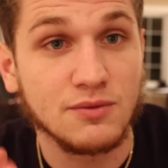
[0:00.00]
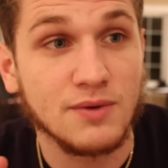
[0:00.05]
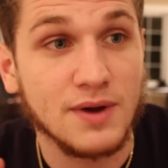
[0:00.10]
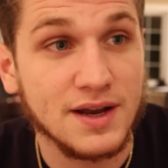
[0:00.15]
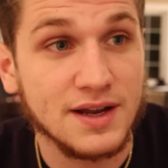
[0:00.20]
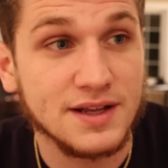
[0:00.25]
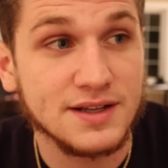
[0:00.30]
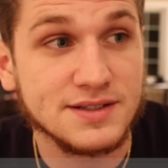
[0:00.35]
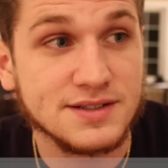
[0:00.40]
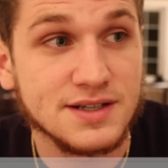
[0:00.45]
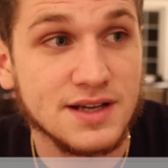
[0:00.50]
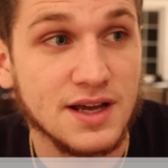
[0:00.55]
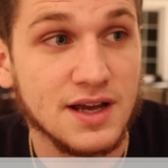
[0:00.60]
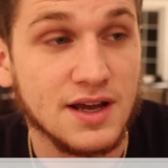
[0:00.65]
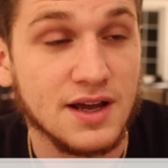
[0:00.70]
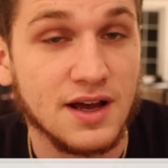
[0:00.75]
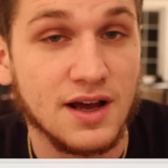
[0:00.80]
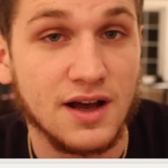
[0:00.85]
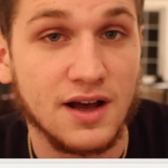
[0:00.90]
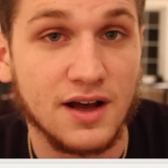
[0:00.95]

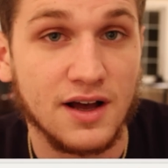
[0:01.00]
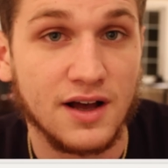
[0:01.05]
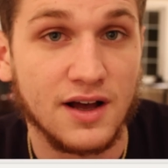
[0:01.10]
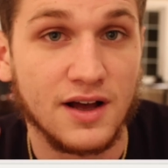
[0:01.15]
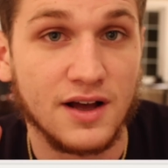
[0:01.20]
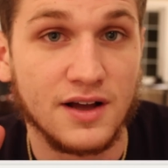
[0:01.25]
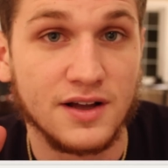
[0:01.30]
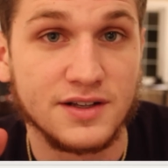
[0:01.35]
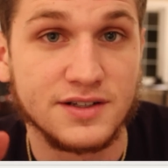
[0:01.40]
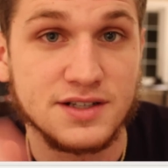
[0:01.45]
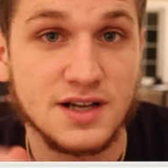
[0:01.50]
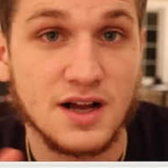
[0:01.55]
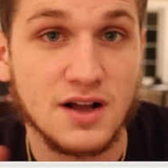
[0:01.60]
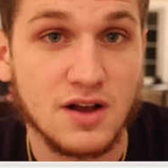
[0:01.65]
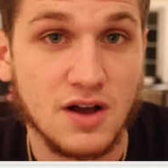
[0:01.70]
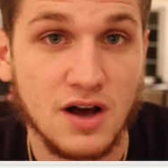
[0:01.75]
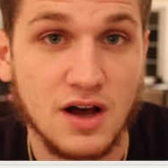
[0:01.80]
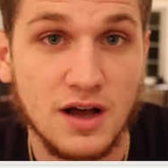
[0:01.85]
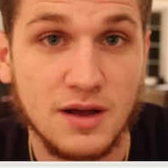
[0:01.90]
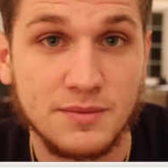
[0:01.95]

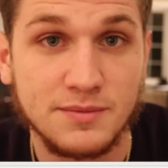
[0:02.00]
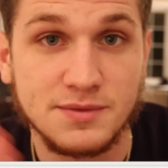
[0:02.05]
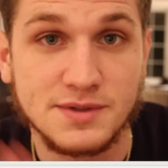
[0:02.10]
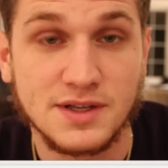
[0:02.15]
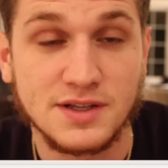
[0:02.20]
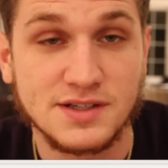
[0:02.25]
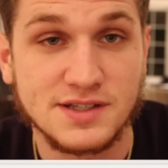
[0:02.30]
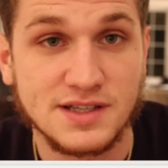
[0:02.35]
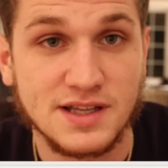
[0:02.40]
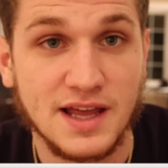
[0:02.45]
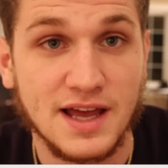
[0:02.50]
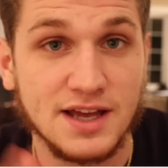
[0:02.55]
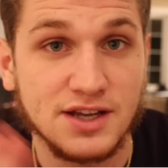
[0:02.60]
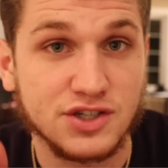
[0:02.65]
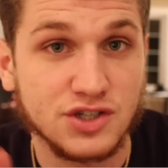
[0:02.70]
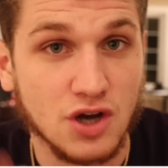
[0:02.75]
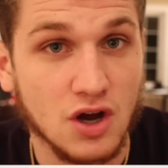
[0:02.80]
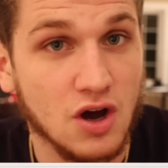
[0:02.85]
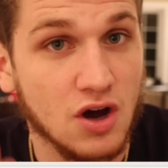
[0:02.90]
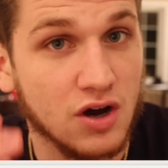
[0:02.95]

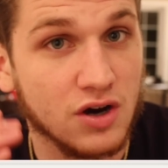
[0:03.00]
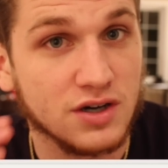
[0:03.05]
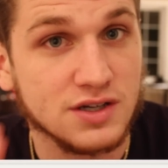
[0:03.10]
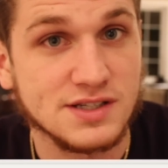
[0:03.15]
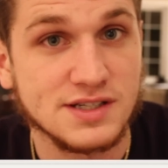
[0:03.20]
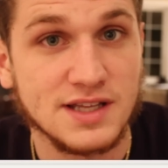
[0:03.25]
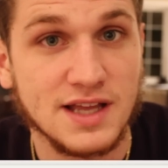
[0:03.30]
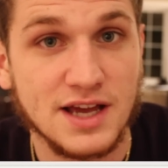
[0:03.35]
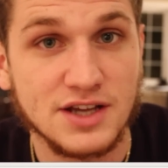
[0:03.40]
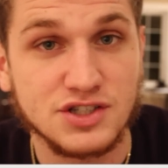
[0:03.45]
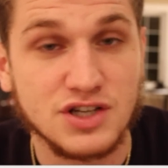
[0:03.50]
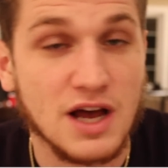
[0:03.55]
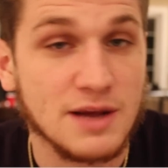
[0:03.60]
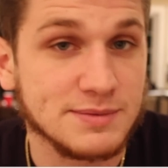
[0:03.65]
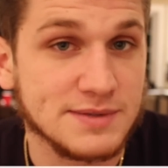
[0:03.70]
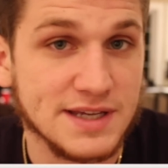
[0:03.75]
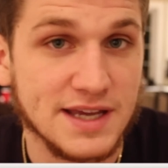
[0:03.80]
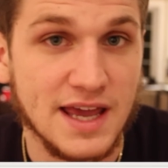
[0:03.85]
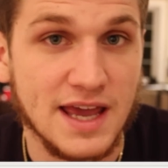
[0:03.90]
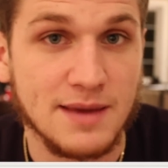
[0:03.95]

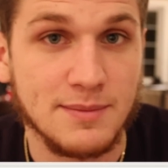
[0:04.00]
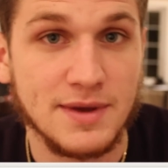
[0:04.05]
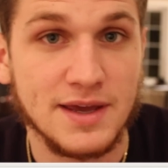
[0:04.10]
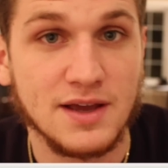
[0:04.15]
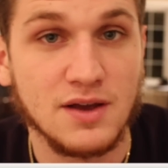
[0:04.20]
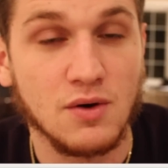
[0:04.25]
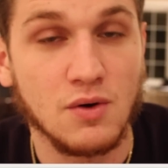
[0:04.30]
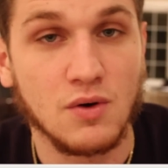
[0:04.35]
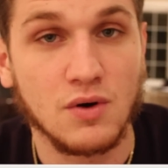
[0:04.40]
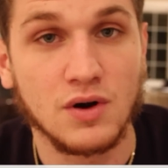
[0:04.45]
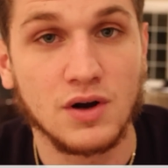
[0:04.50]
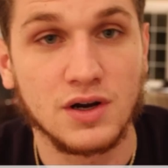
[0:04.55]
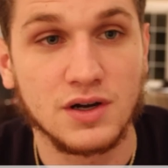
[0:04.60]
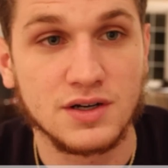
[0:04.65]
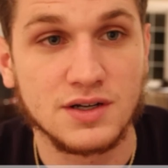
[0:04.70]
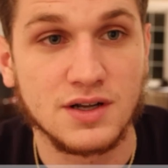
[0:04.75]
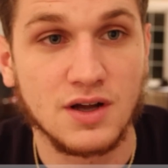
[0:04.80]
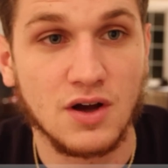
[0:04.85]
reddit.com/r/OpticGaming or